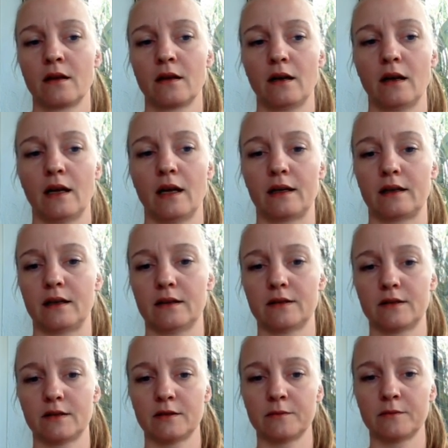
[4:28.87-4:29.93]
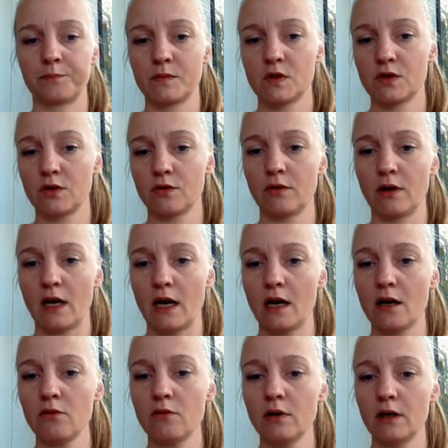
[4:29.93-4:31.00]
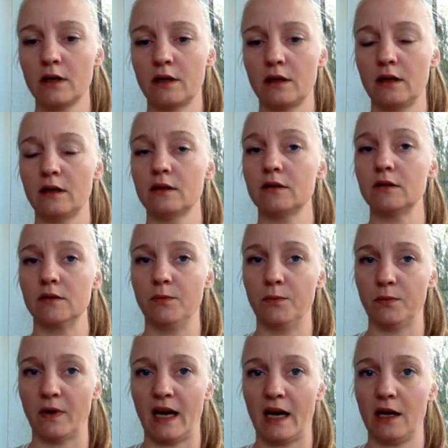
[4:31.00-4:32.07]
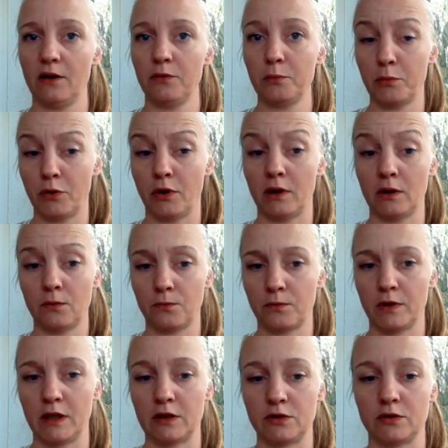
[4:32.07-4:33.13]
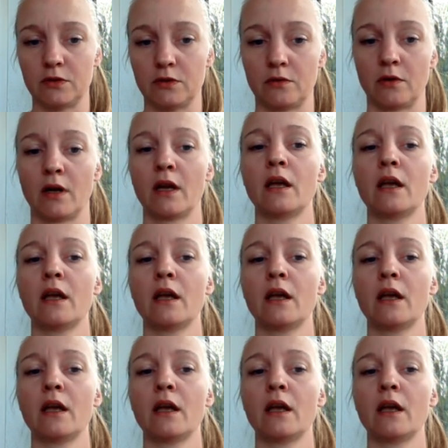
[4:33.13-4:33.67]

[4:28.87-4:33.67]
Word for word: like this. So now it is five point three two.